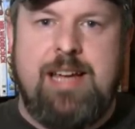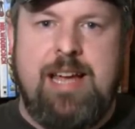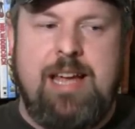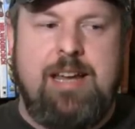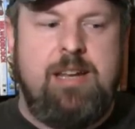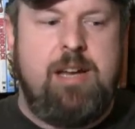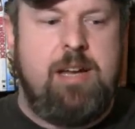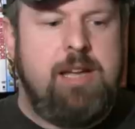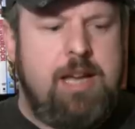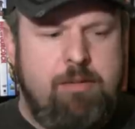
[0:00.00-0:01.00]
And
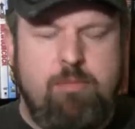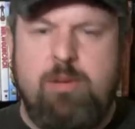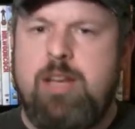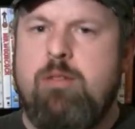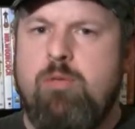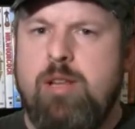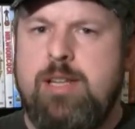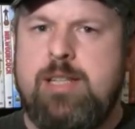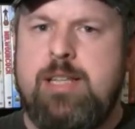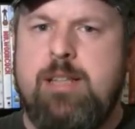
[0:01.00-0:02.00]
yeah, we can really
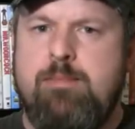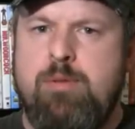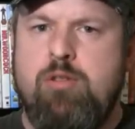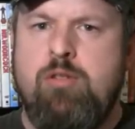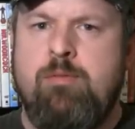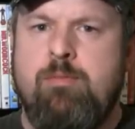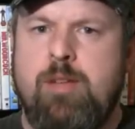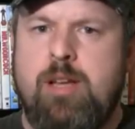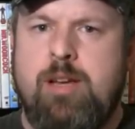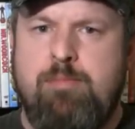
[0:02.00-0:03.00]
see the
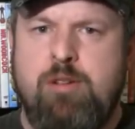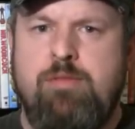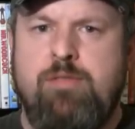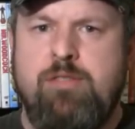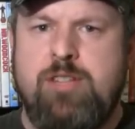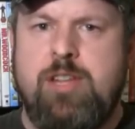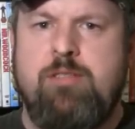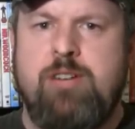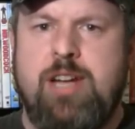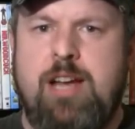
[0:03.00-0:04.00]
beautiful
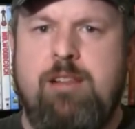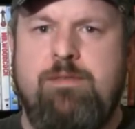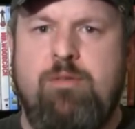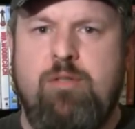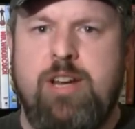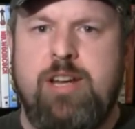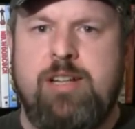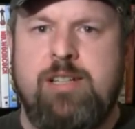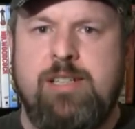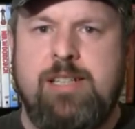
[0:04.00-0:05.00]
Southern California